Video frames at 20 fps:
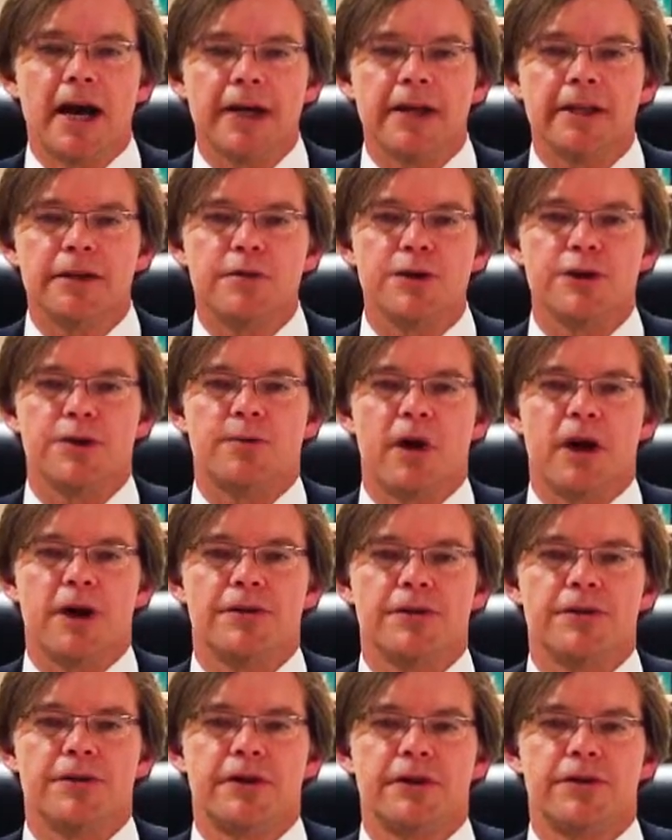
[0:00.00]
Dividing the
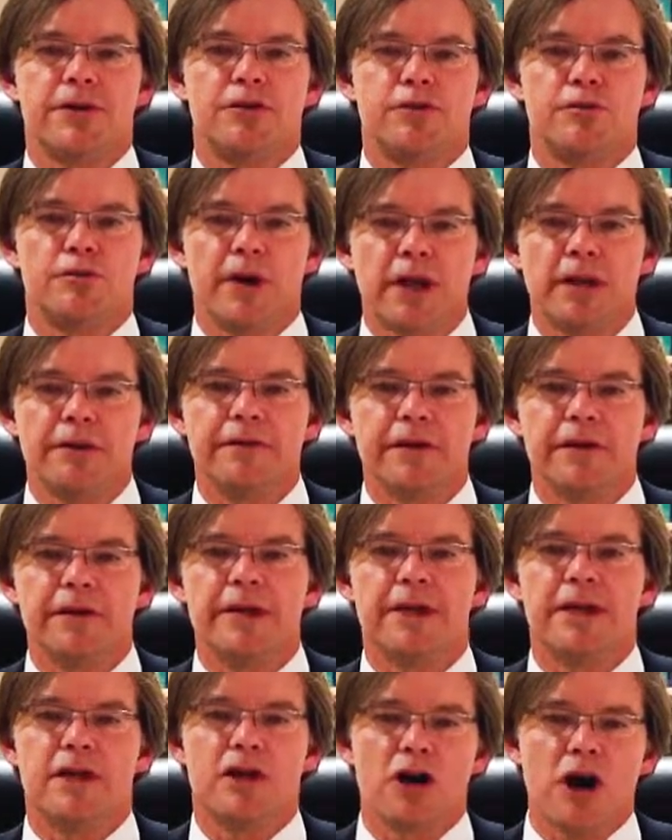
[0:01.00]
responses into
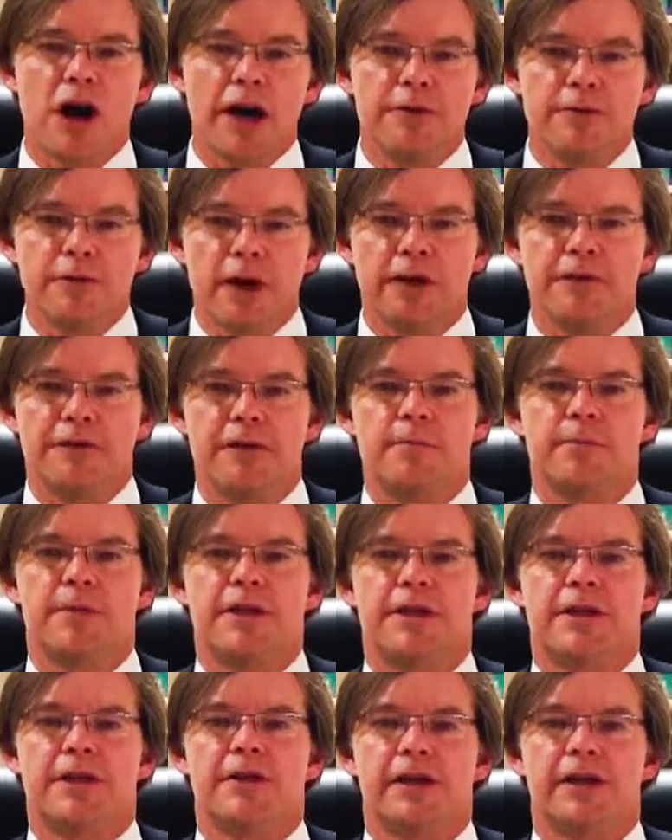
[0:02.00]
relevant and
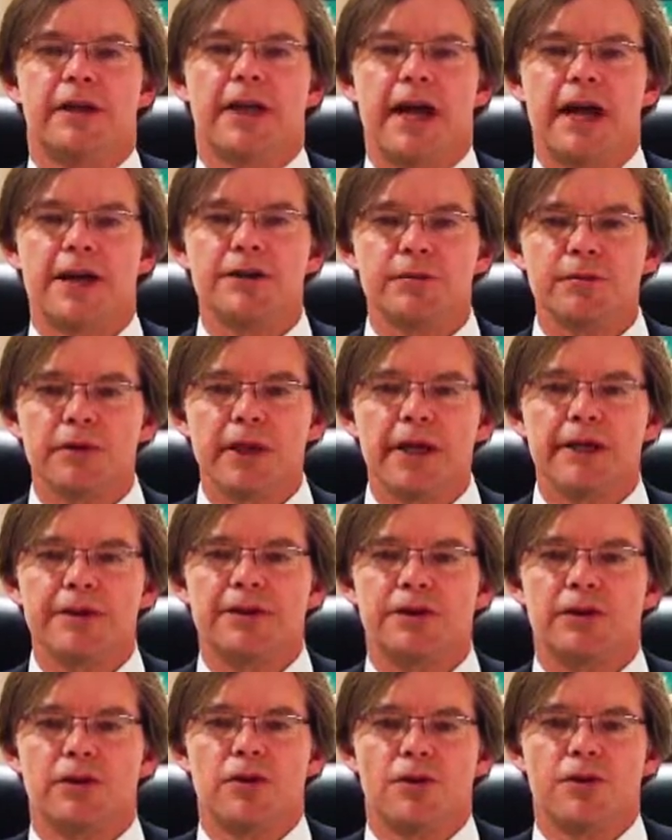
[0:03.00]
non-relevant material
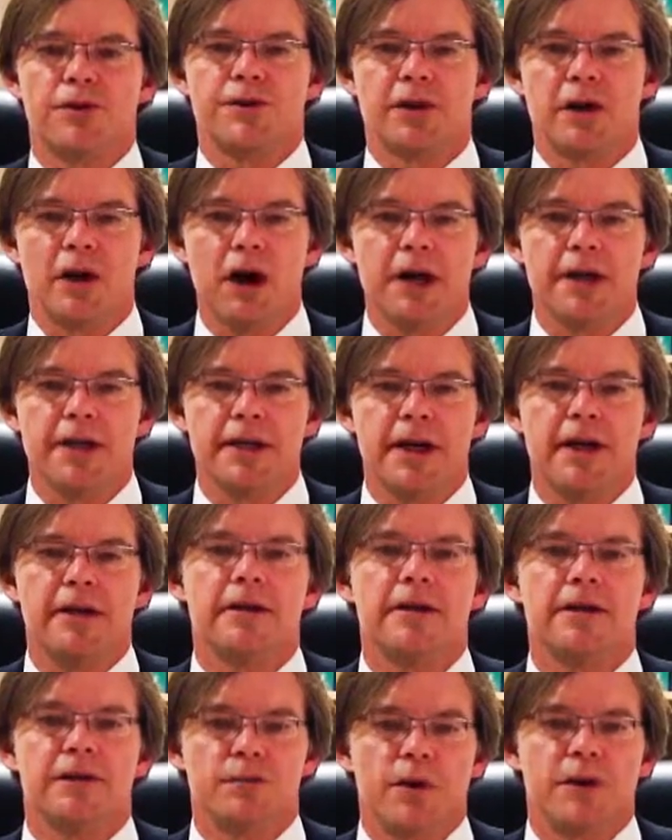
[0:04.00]
as it relates to course
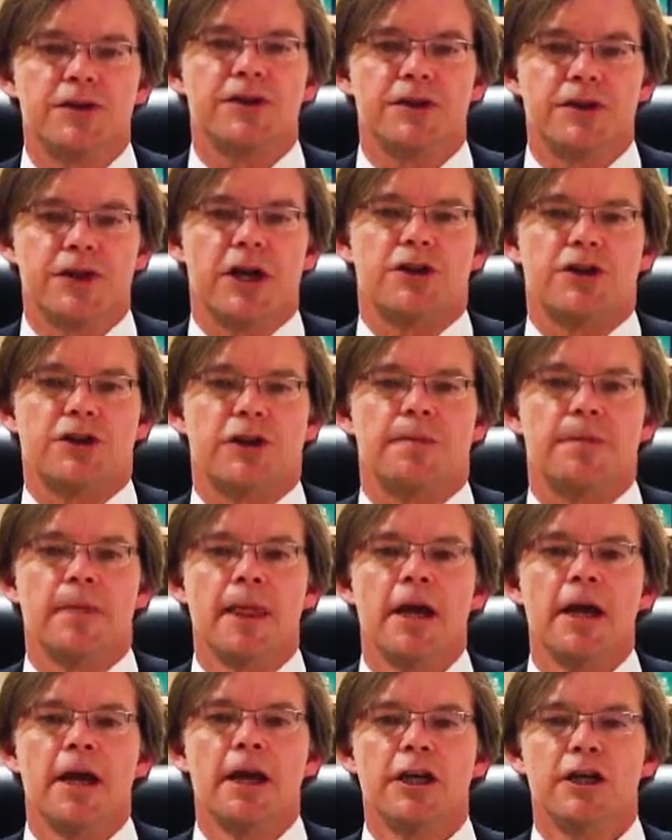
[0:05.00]
content is one
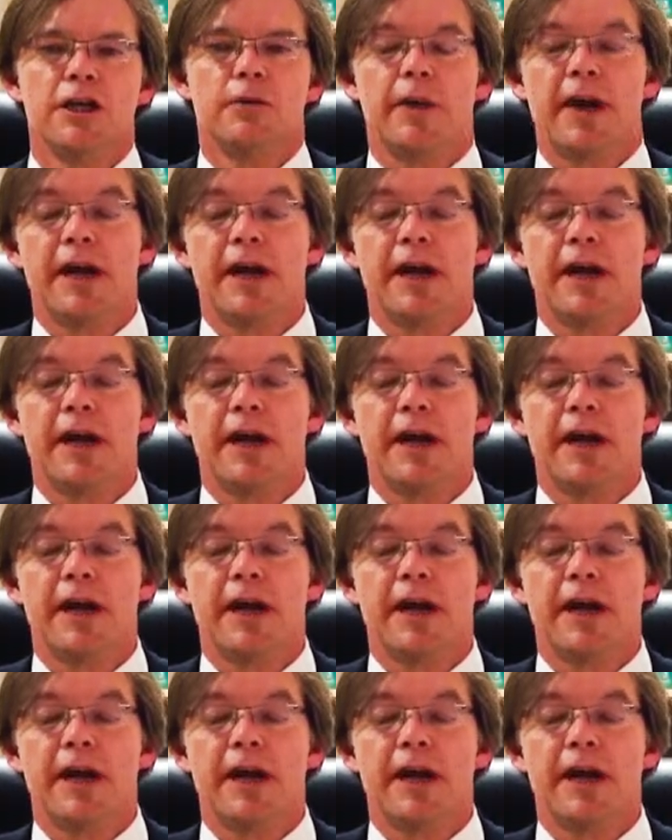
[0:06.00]
suggestion.